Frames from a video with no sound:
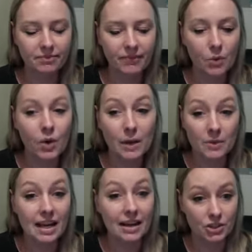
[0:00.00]
what I
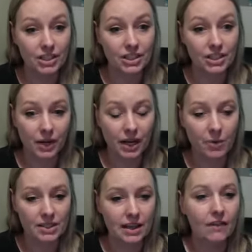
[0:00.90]
was actually doing
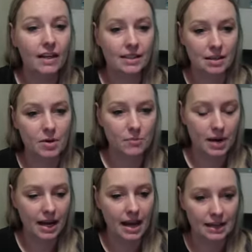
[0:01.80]
was selling some of my
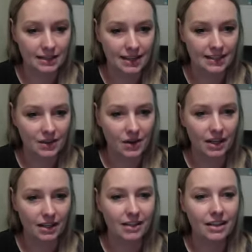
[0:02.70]
excess
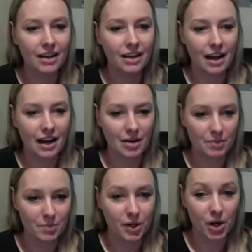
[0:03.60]
on
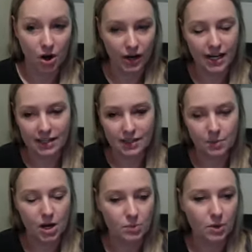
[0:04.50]
Mercari, because
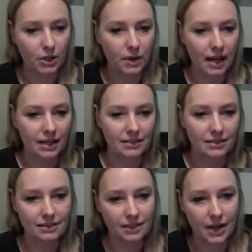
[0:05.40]
Poshmark, you can't
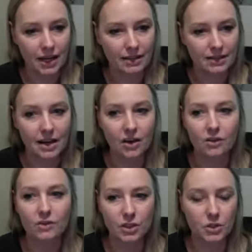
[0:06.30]

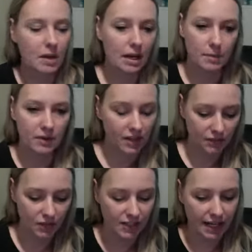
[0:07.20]
sell used makeup even
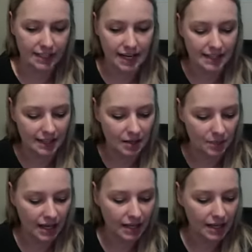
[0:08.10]
if you sanitize it. But